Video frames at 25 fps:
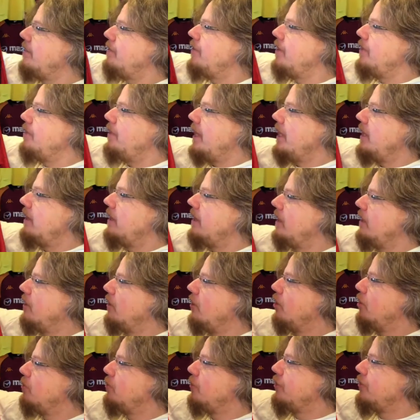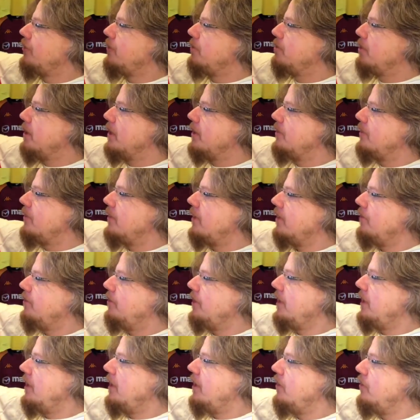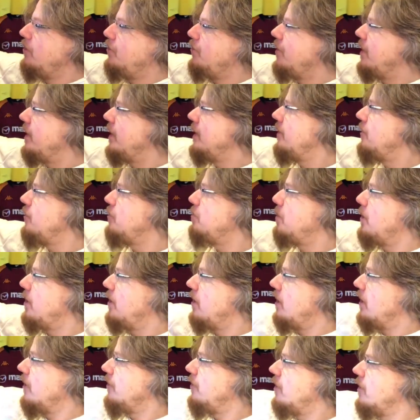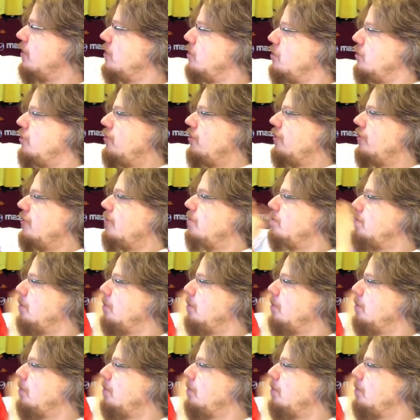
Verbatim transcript: we went then almost bust and we needed to find a sponsor who just